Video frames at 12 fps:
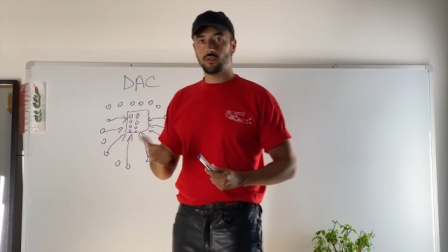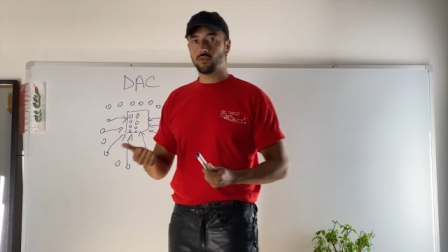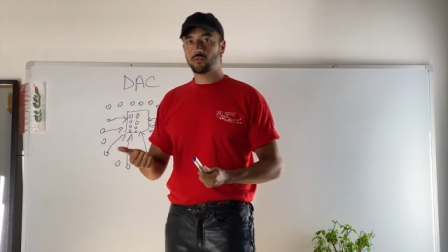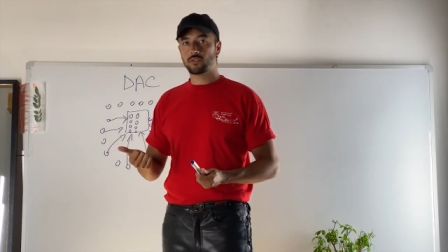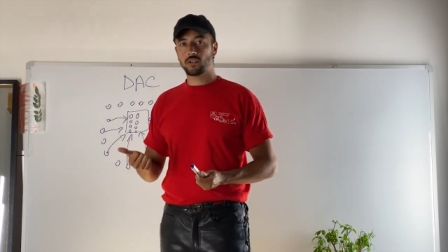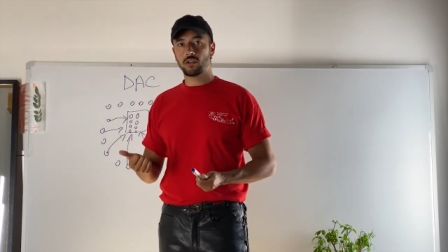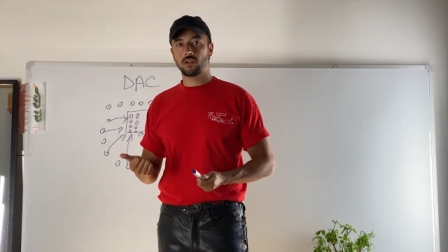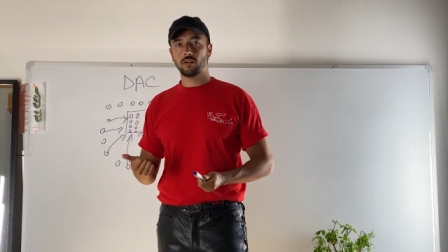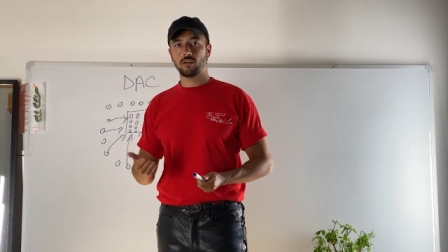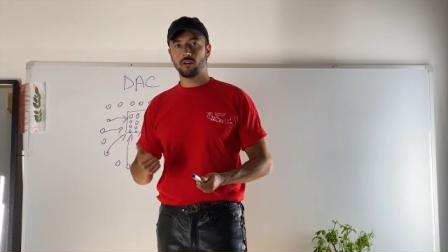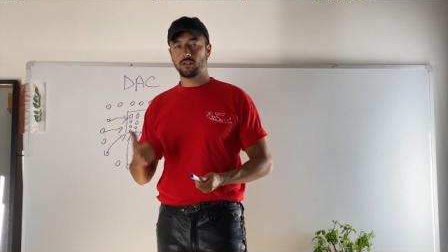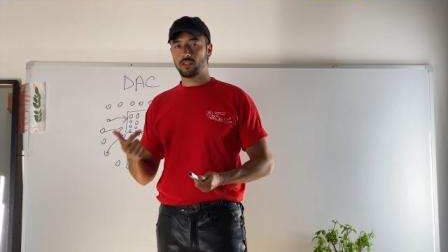a user,
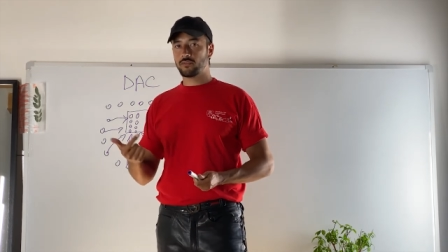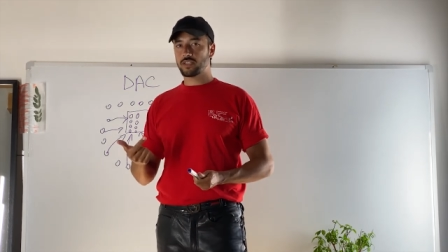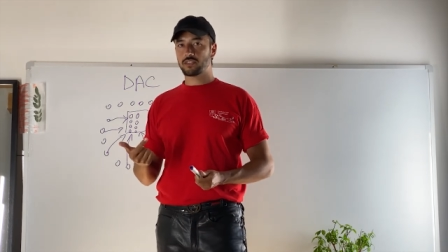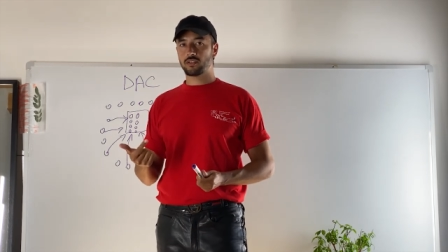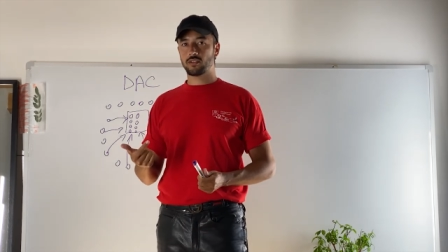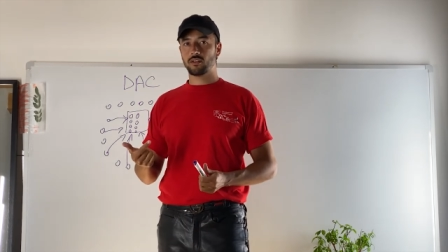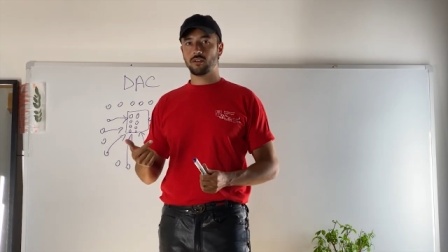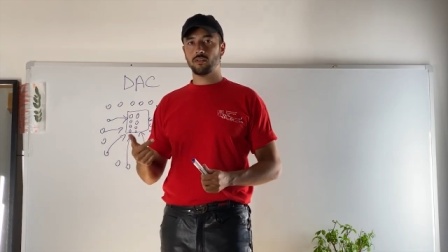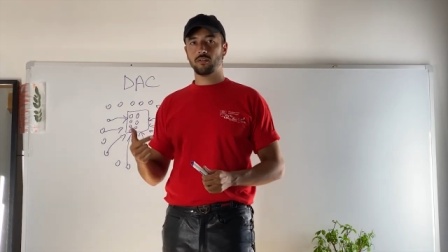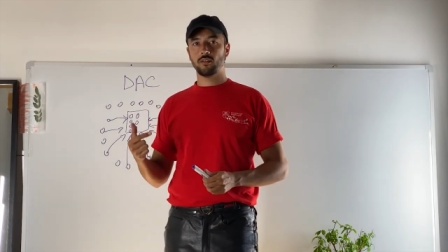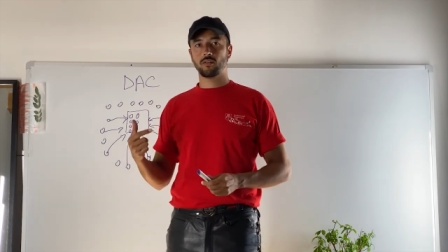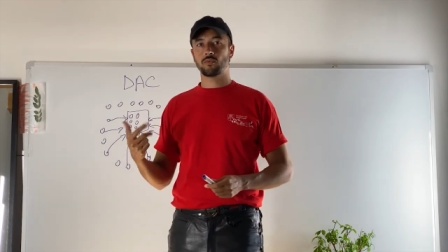an investor,
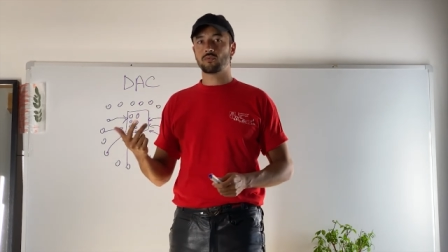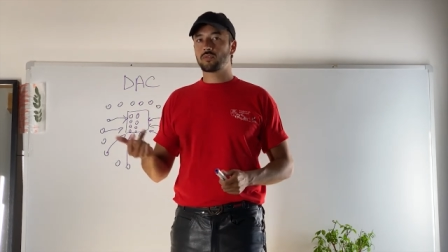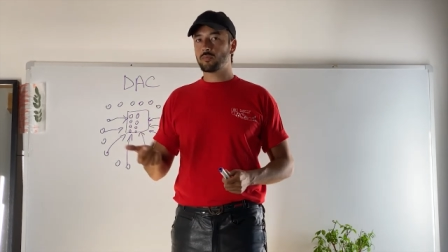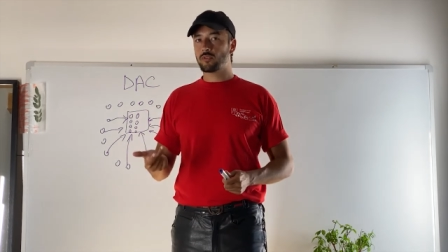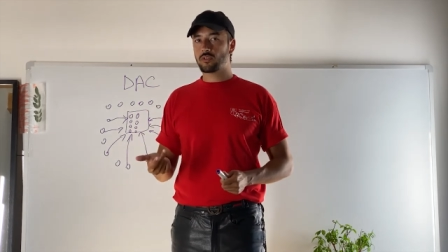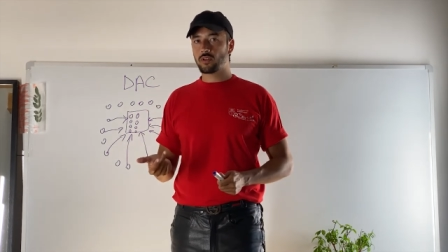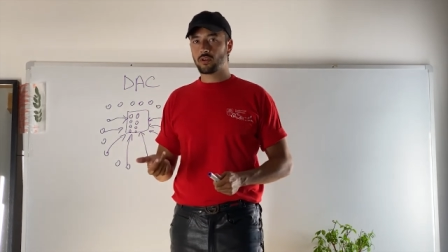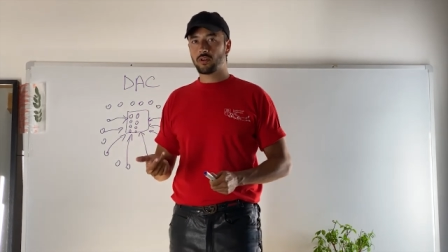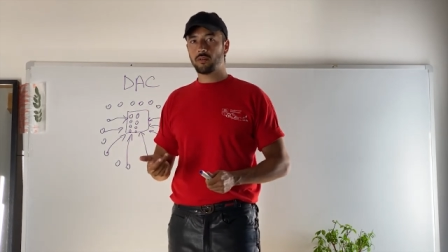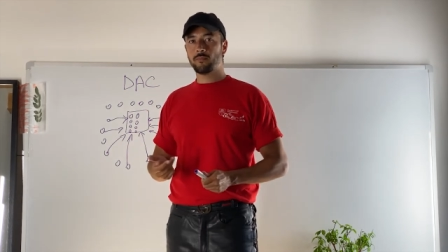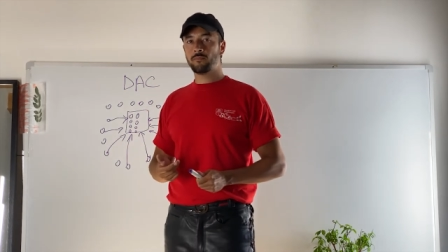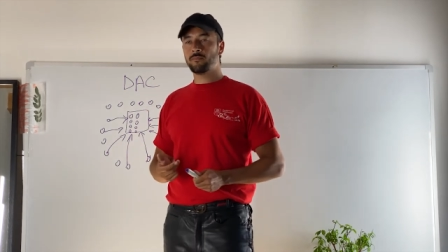a contributor.